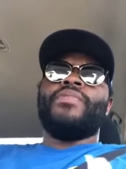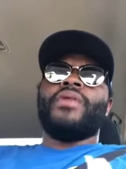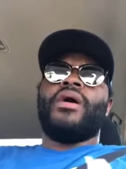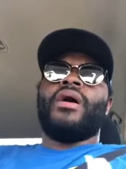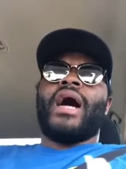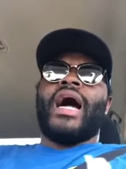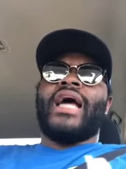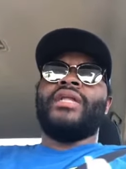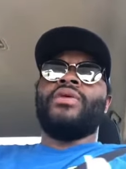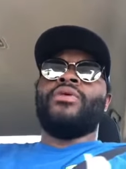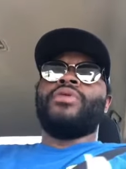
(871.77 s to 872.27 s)

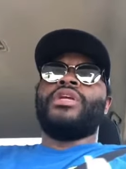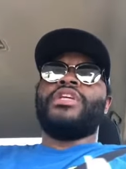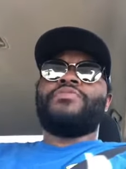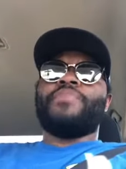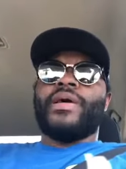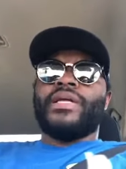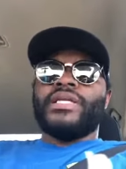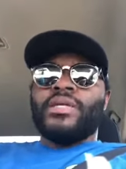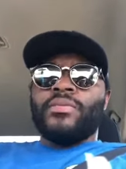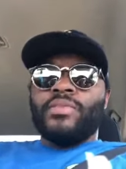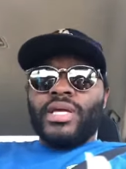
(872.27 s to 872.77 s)
I don't
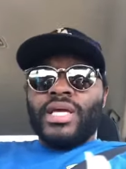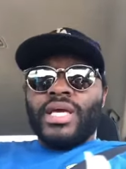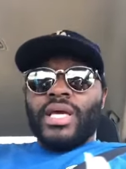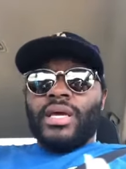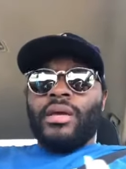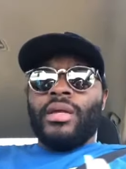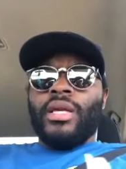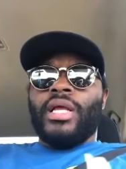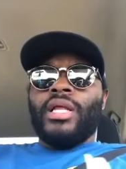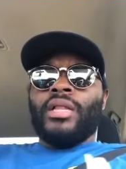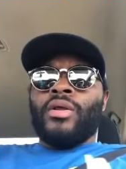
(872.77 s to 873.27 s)
expect him to get
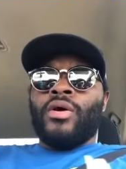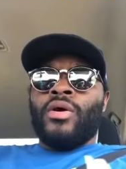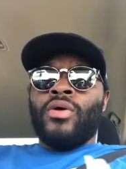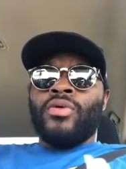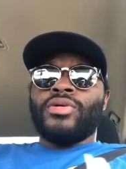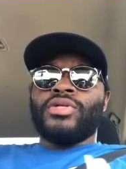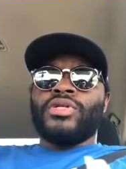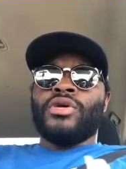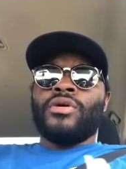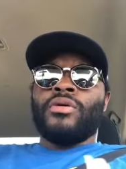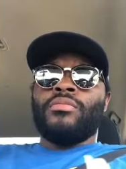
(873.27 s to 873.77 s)
any long
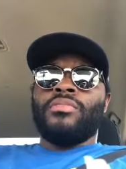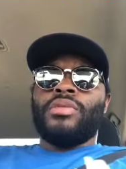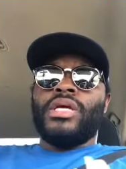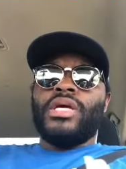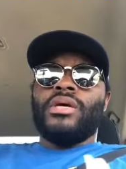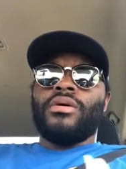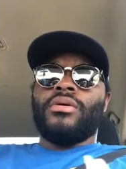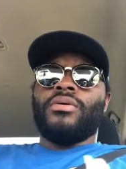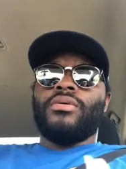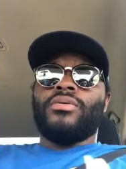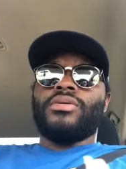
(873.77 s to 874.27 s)
term
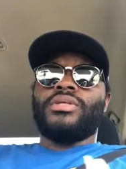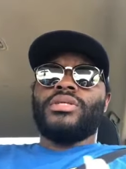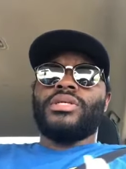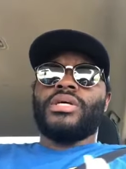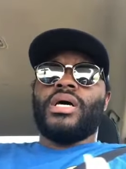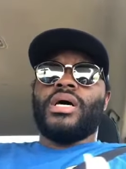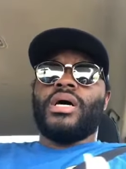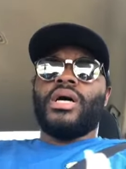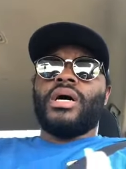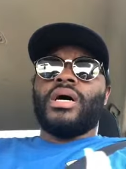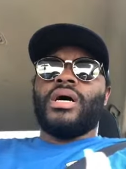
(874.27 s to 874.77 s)
deals.
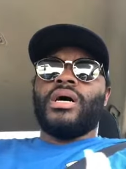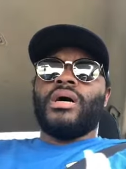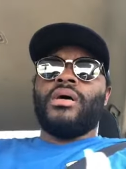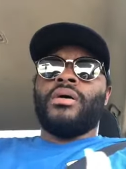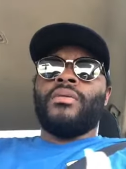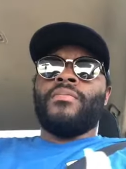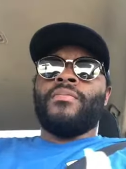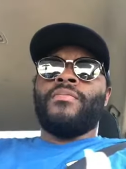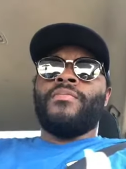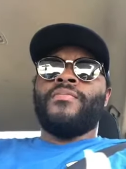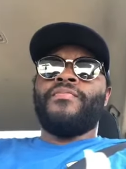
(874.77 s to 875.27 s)

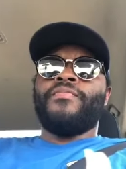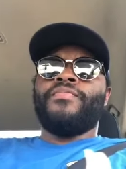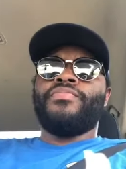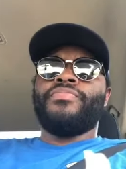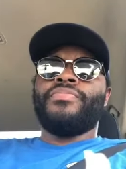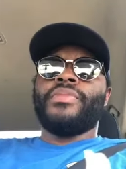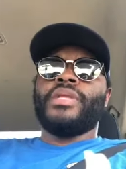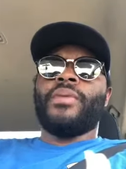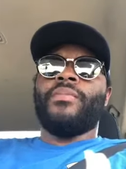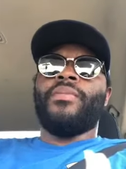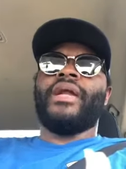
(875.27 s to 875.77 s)
Um,
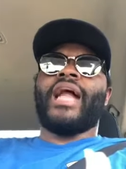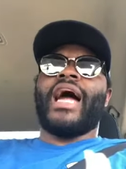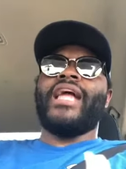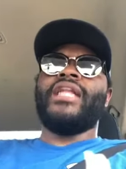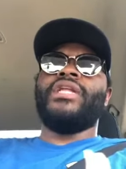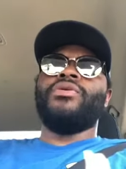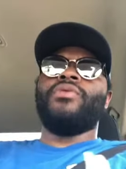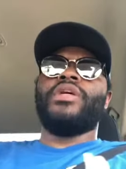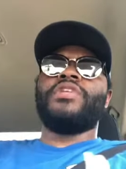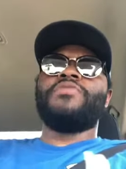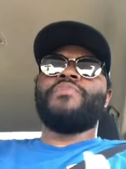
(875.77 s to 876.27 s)
but I
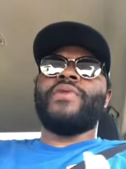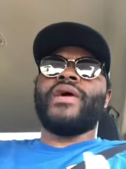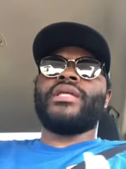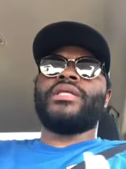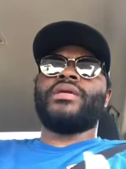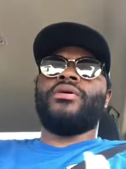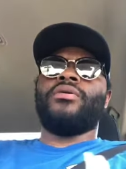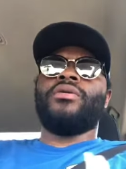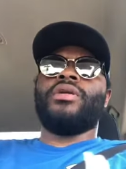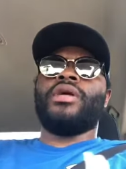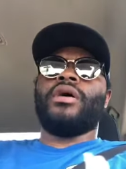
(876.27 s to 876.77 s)
do expect
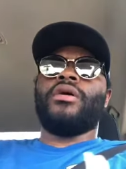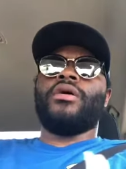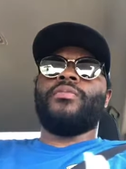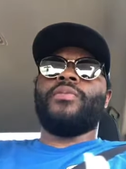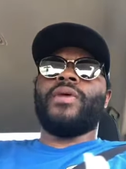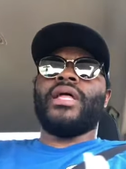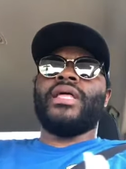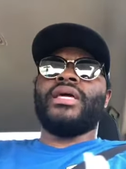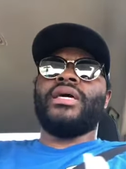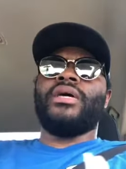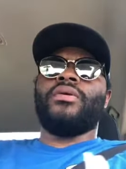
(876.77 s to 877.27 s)
Odell to
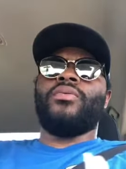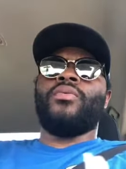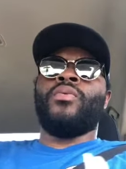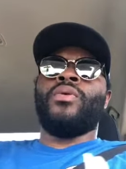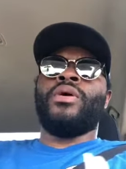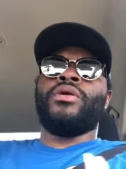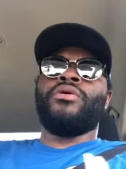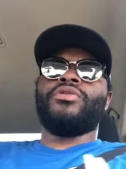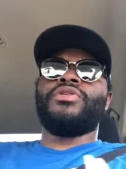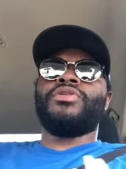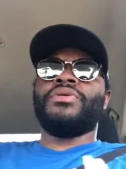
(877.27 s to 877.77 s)
probably get a
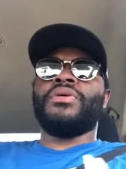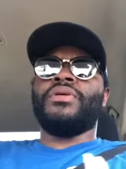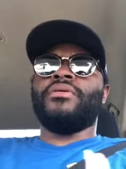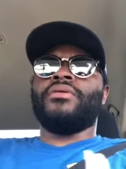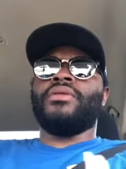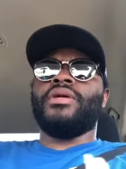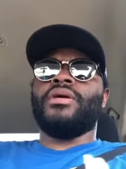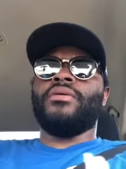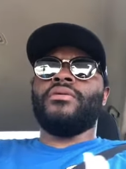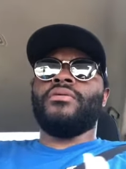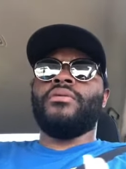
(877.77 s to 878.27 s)
one or two year
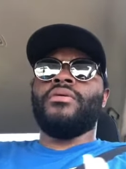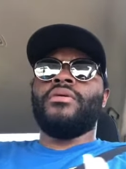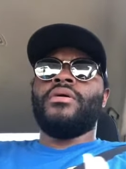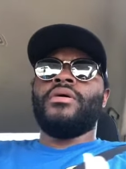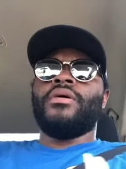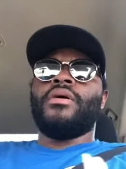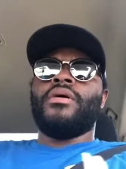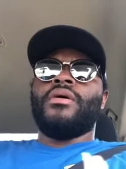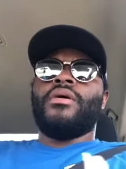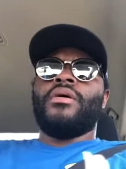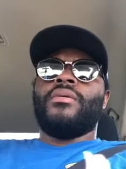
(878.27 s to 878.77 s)
deal.
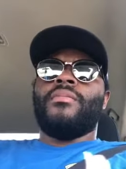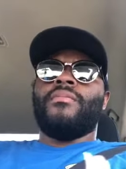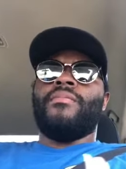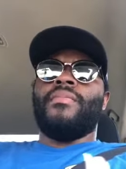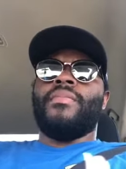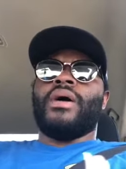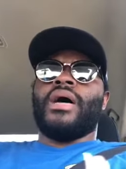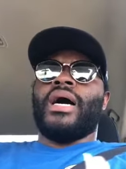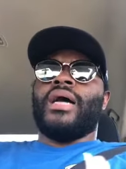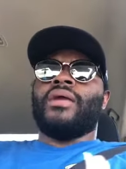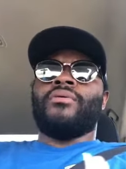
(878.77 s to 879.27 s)

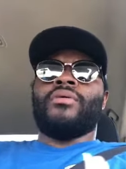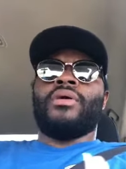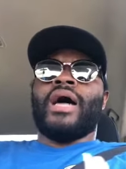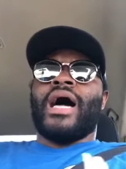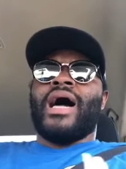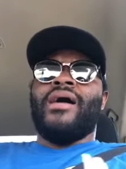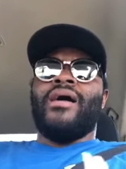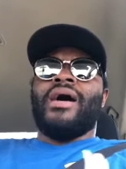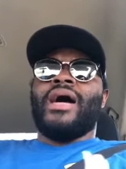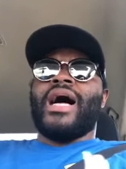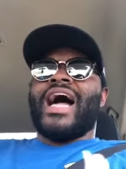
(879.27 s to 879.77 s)
I don't
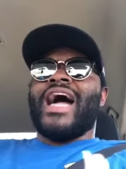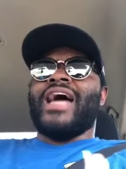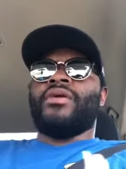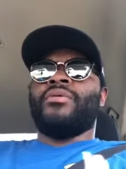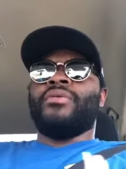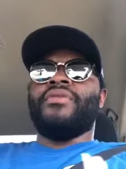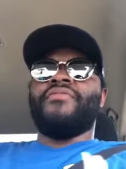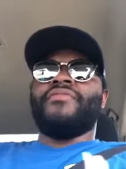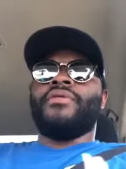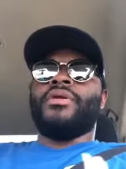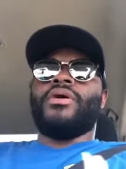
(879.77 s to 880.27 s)
I, I don't
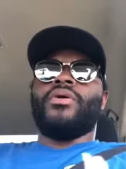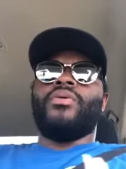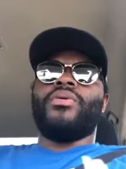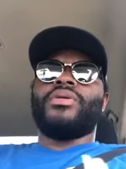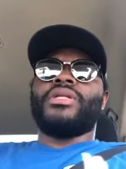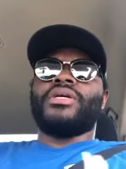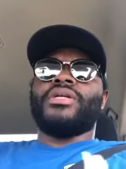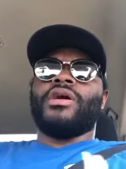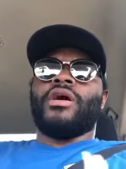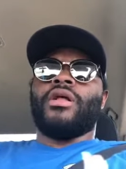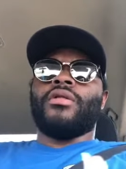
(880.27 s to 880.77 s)
even know what
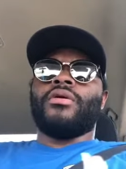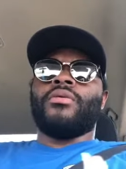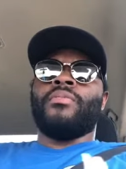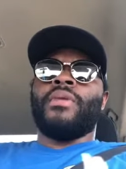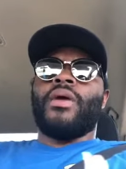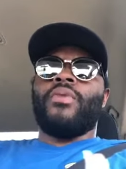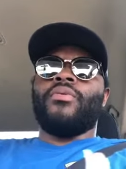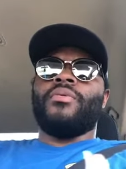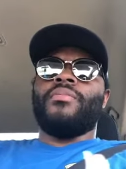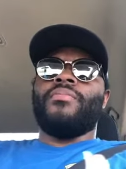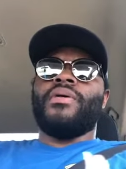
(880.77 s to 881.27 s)
the dollar
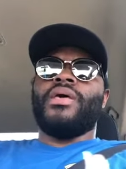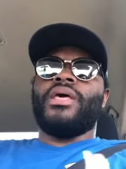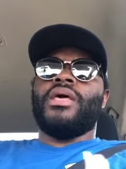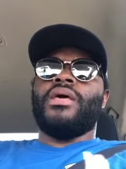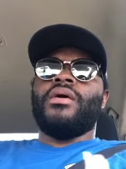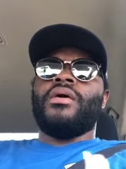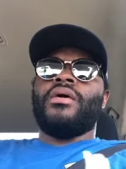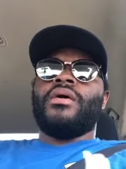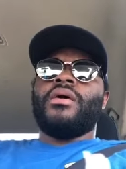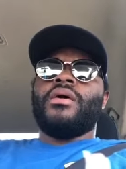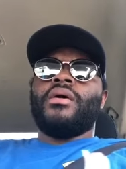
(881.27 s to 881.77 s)
amount would be,
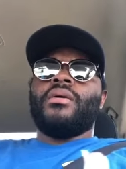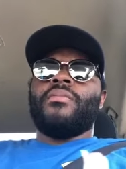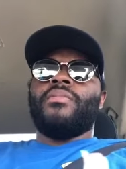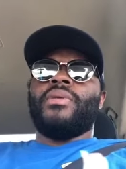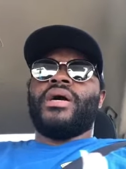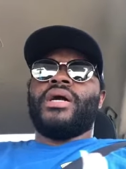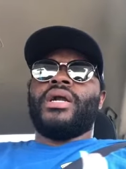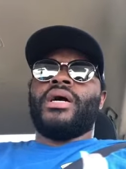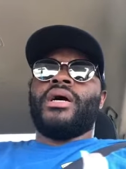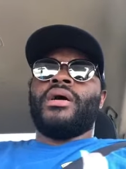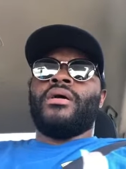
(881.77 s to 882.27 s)

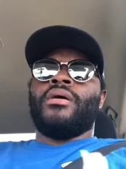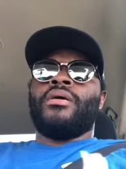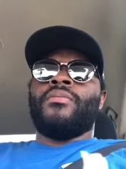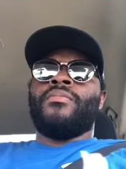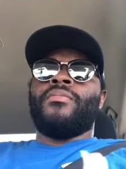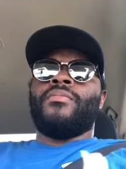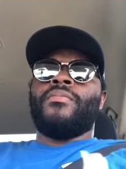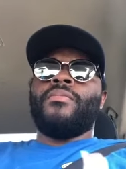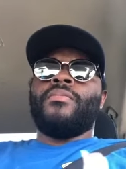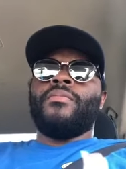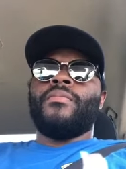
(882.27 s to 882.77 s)
but
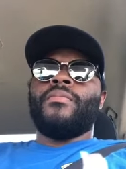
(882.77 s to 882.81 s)
um,